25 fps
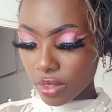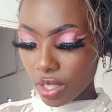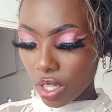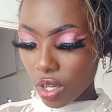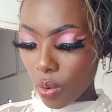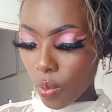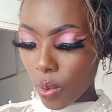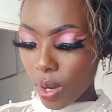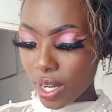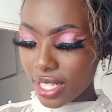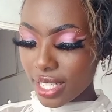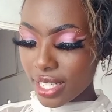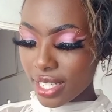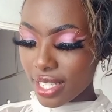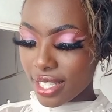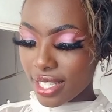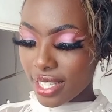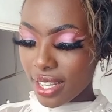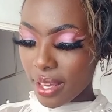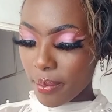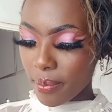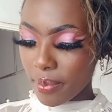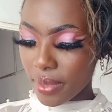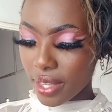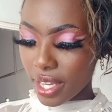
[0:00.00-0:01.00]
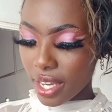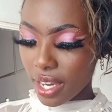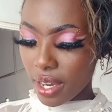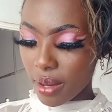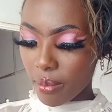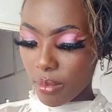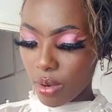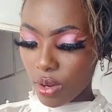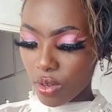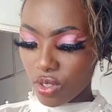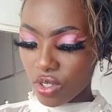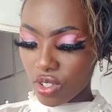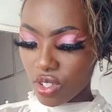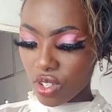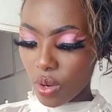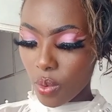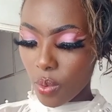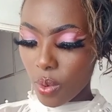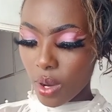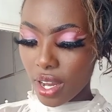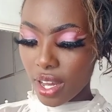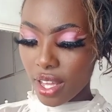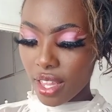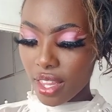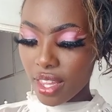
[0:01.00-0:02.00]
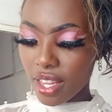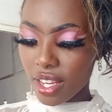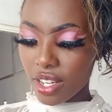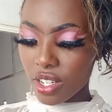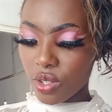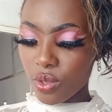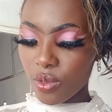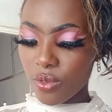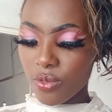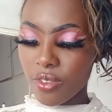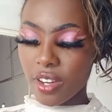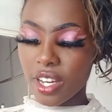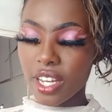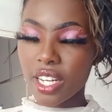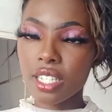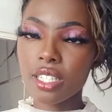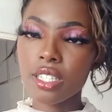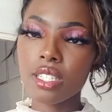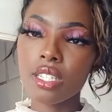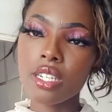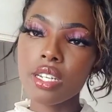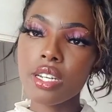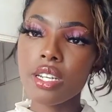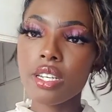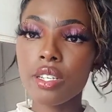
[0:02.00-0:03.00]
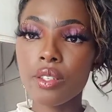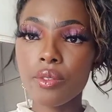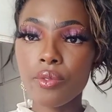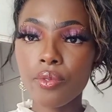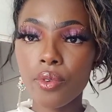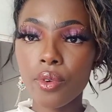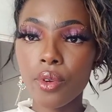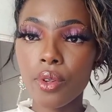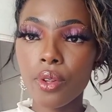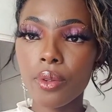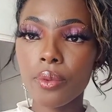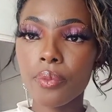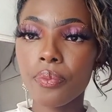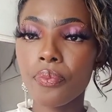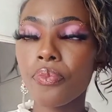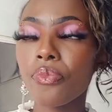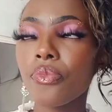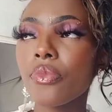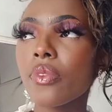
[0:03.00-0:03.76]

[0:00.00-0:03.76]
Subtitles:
What is something about your work that you find stressful?